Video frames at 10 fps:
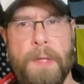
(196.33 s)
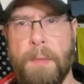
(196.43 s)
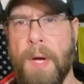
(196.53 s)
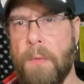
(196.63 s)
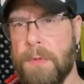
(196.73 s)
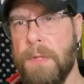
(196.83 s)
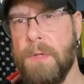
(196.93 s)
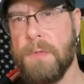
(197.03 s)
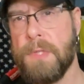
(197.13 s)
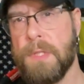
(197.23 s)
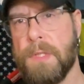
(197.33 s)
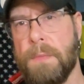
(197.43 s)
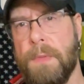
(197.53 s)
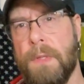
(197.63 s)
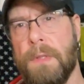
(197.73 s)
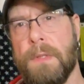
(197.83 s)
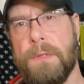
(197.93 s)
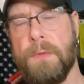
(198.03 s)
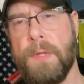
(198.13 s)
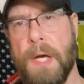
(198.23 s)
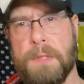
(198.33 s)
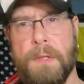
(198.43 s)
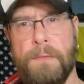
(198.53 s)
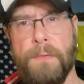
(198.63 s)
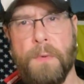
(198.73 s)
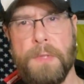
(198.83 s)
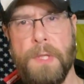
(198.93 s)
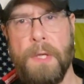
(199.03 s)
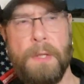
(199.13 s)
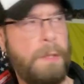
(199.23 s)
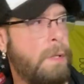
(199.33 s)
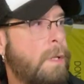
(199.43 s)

Come out with a new system in 2014